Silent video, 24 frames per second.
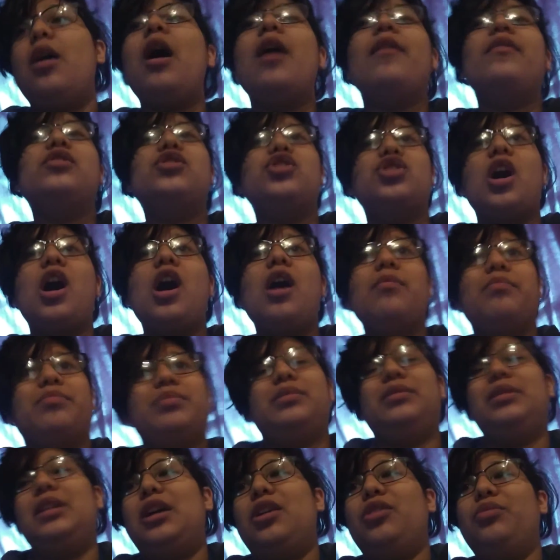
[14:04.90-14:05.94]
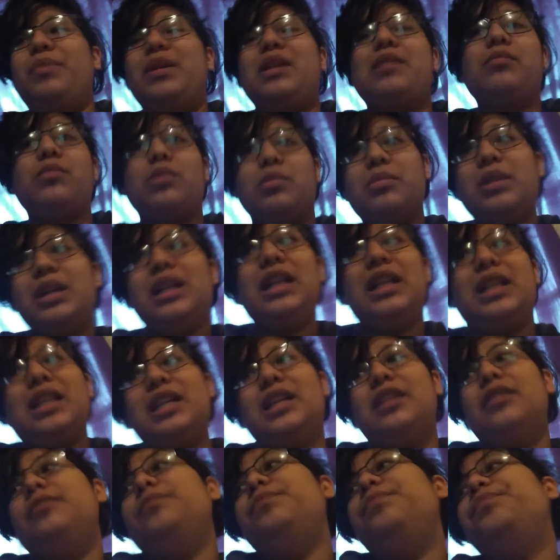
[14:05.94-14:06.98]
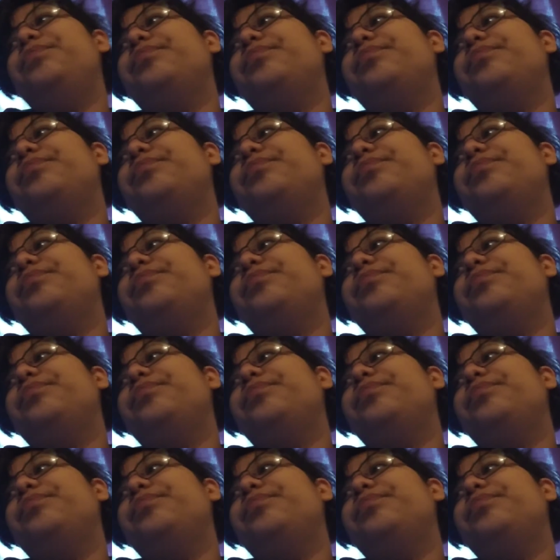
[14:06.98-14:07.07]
a job, and I'll make more money then.